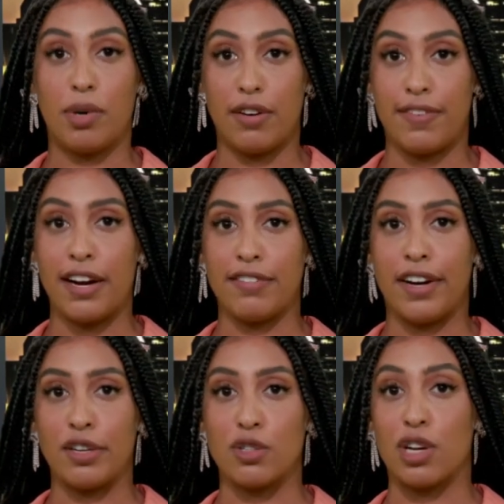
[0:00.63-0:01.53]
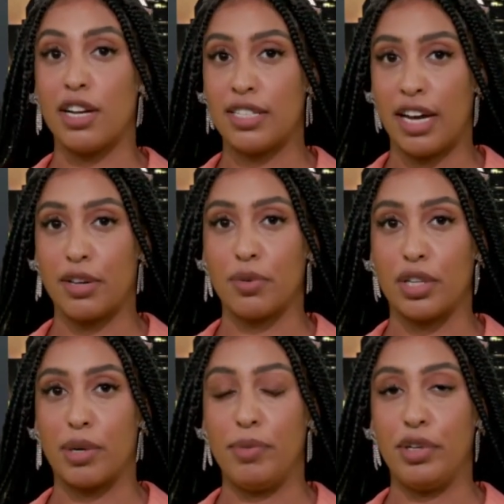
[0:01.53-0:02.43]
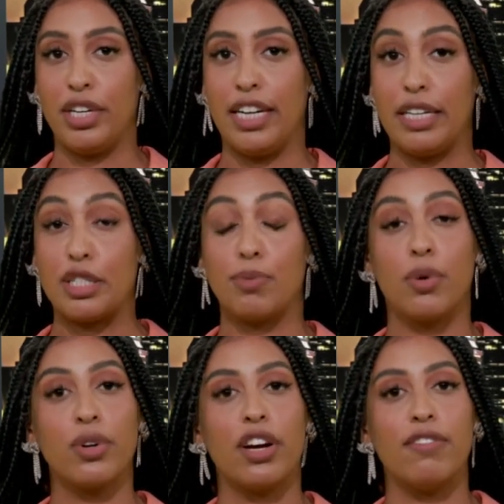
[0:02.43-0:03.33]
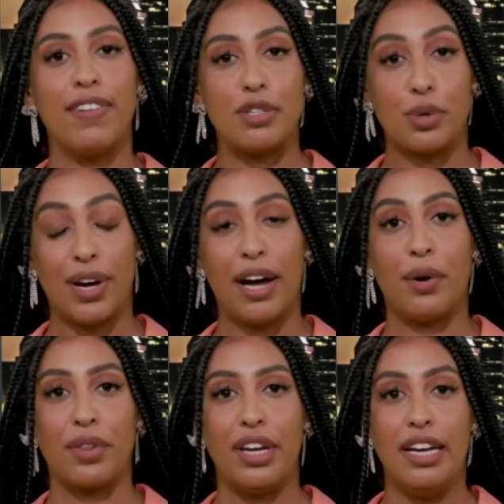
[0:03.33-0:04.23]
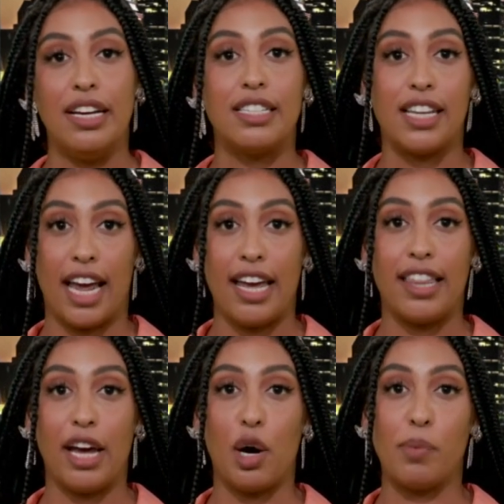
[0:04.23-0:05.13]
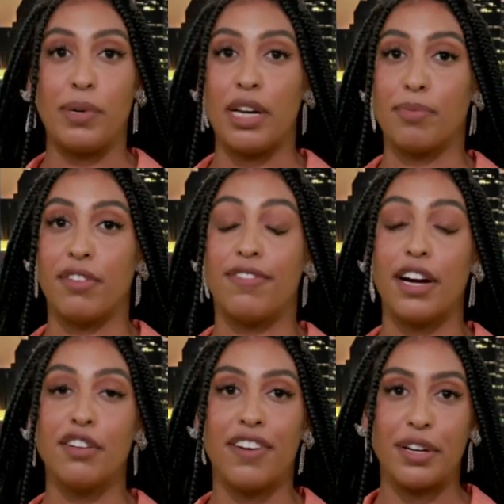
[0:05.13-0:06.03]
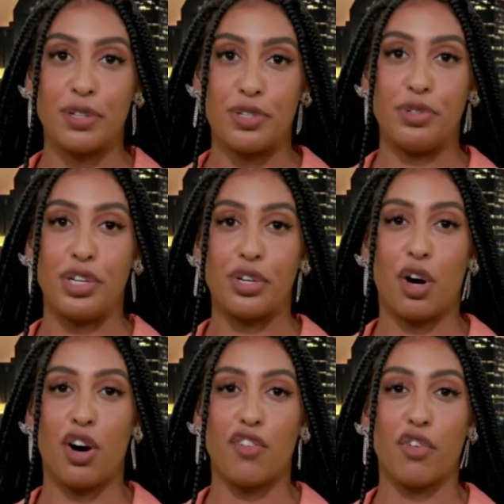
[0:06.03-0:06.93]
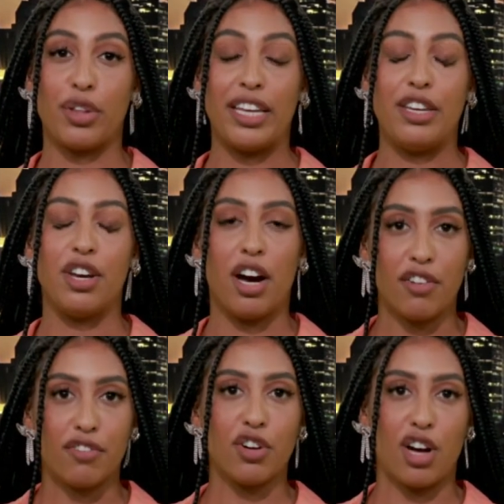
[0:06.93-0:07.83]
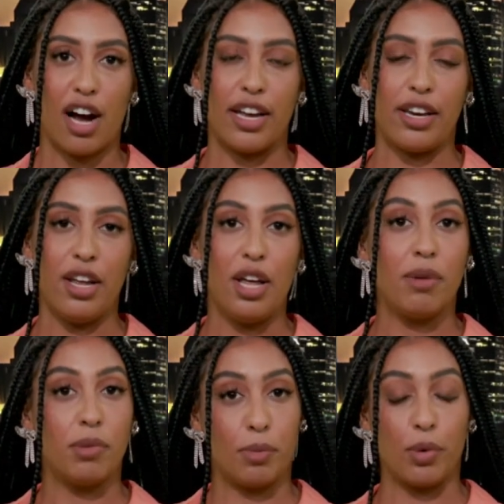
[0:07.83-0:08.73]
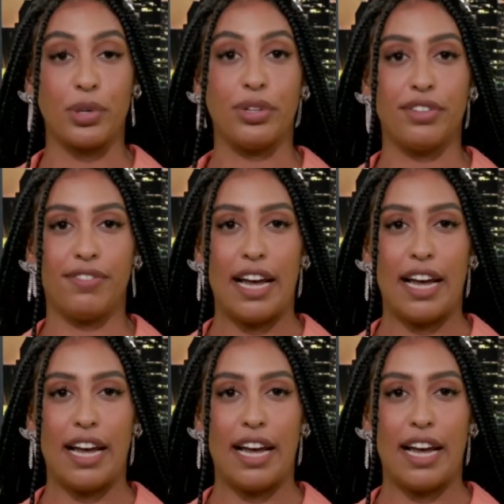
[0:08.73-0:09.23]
Omaha firefighters got together with the community in support of mental health. Today, they opened up the Firefighters Union Hall for the Knott Forgotten Memorial